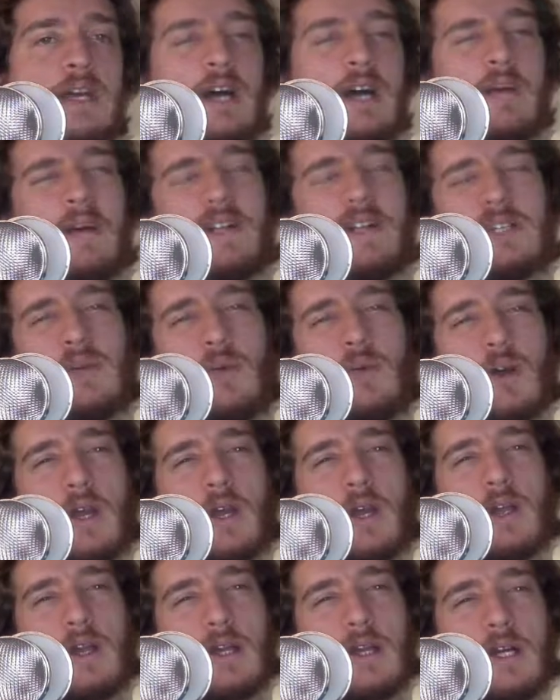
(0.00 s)
I'm actually
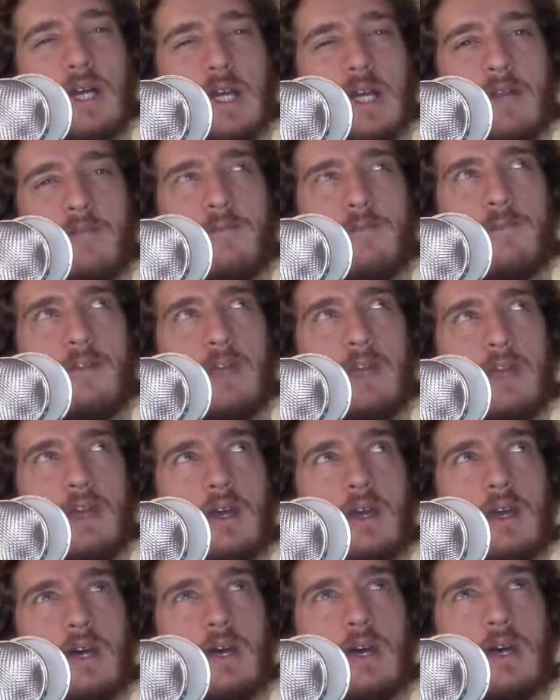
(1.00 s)
working on a kind of
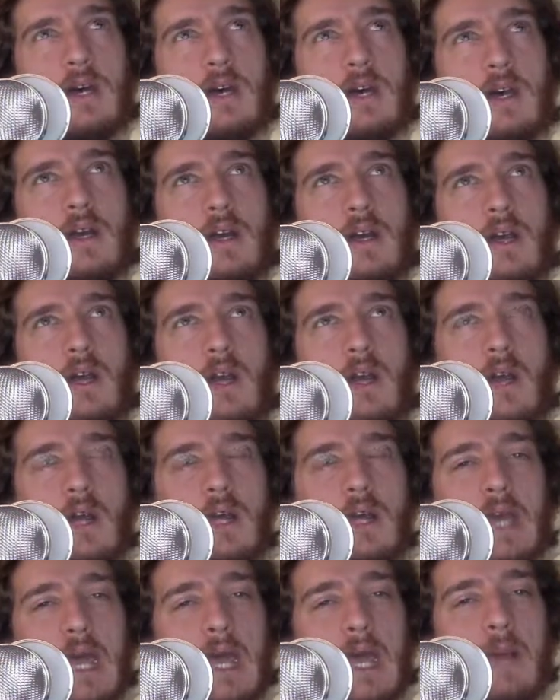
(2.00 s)
a
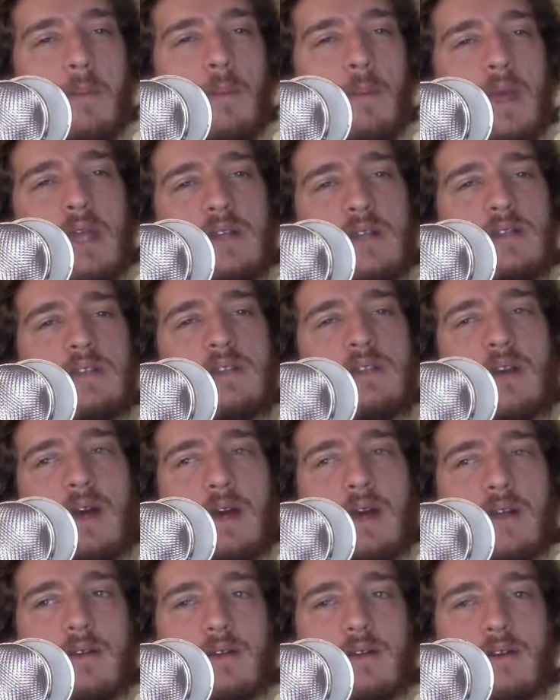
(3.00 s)
game
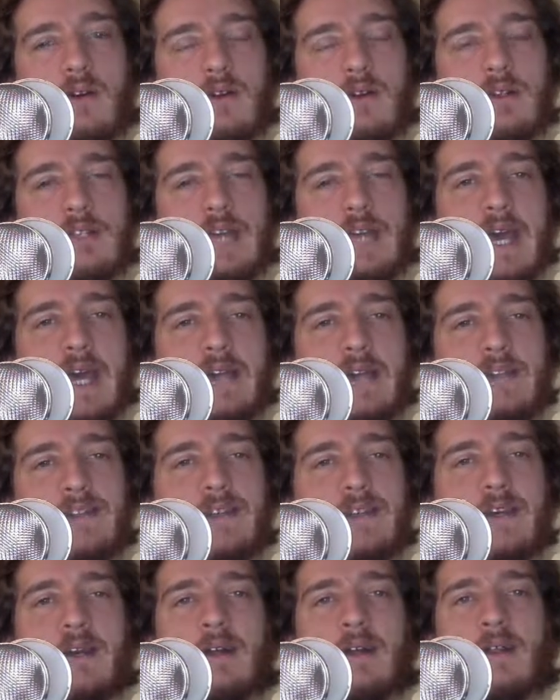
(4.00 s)
inside Kontakt
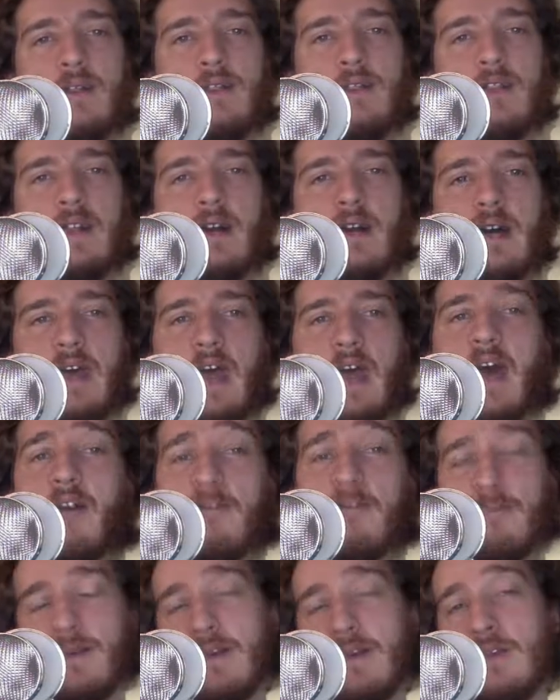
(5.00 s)
that I
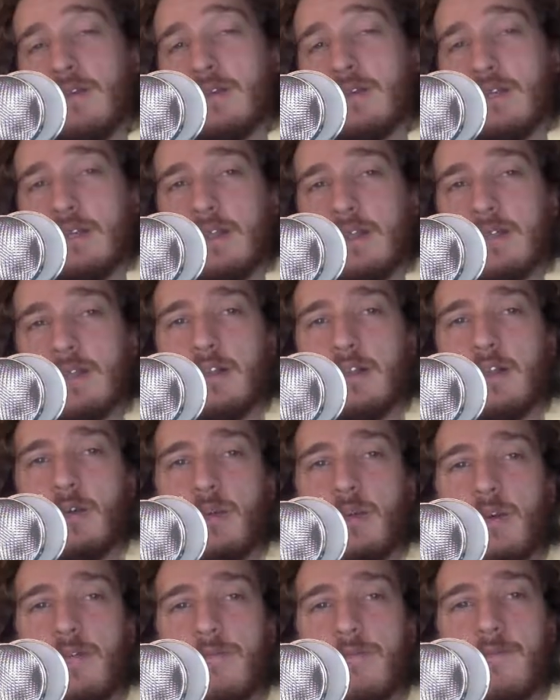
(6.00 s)
have been using this a little
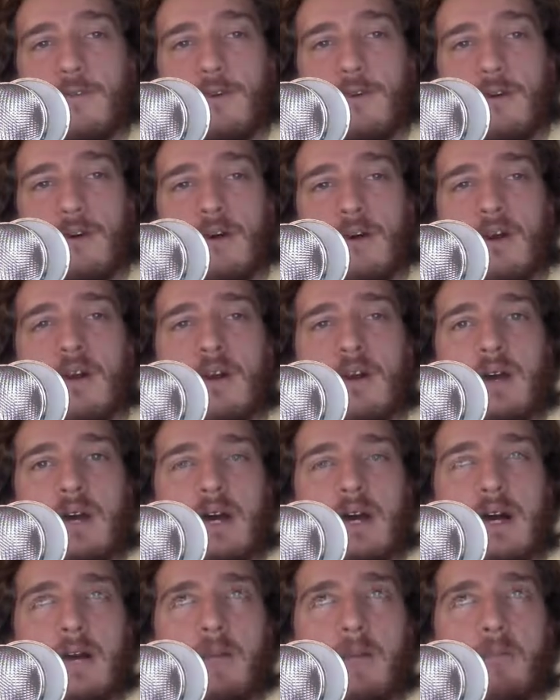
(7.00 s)
bit for,
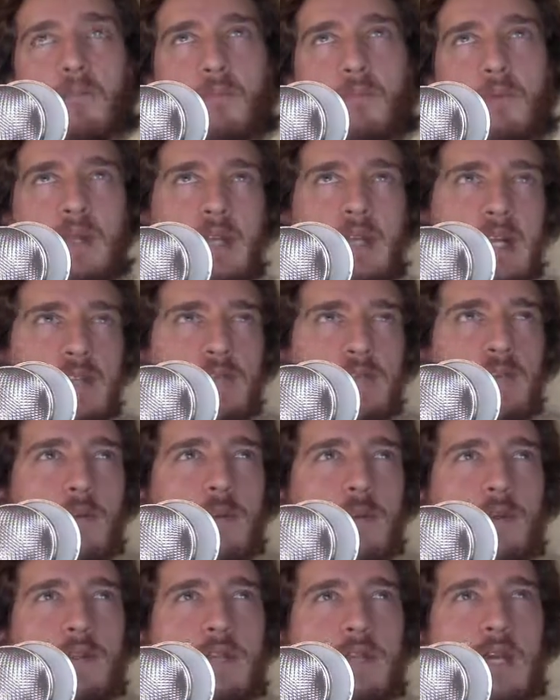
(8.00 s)
but that's for
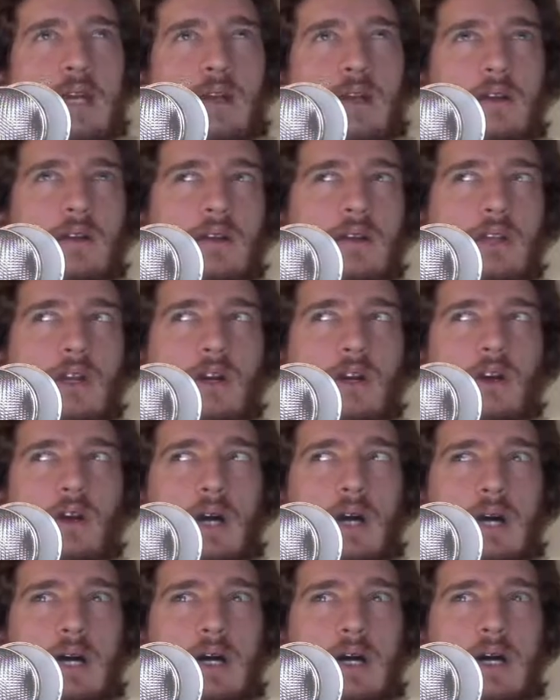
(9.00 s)
building,
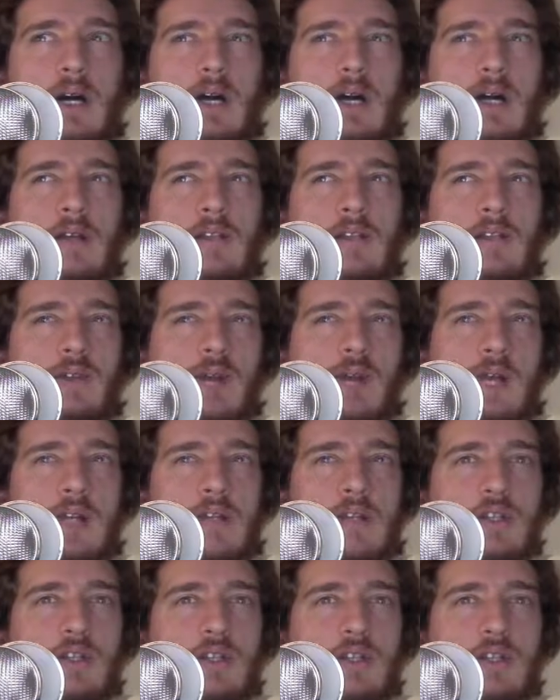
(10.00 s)
a
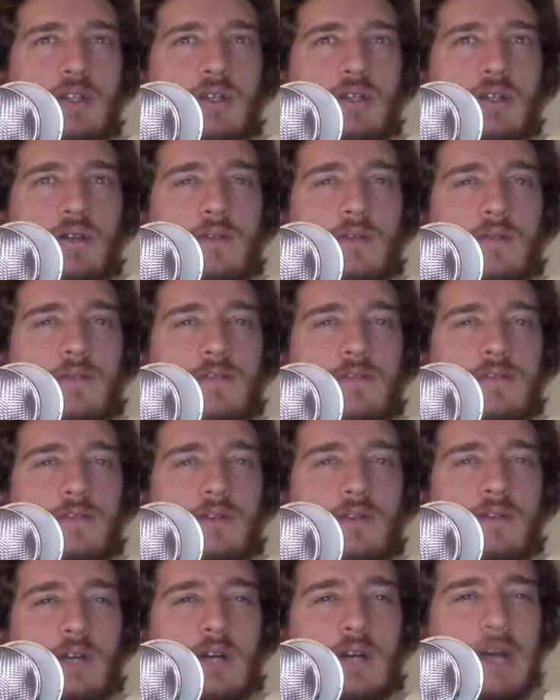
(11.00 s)
strange sort of
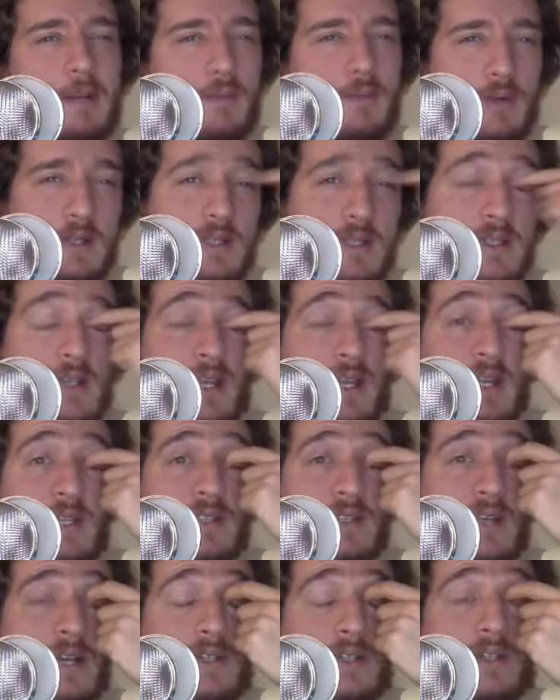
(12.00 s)
Zork hybrids
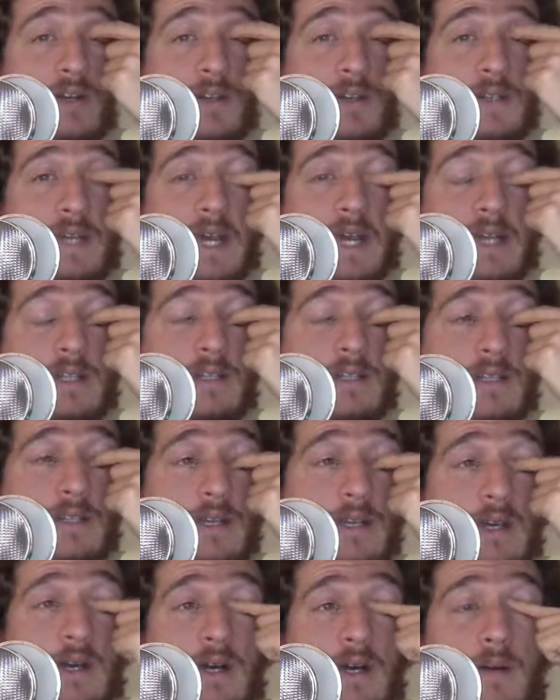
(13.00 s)
inside Kontakt
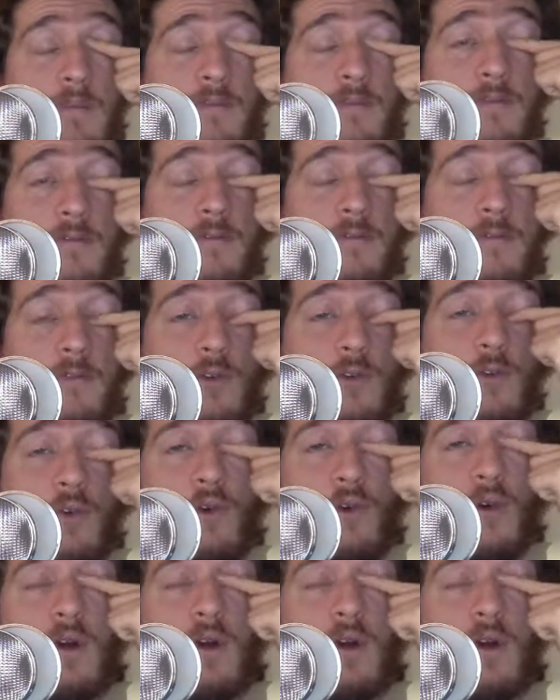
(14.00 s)
for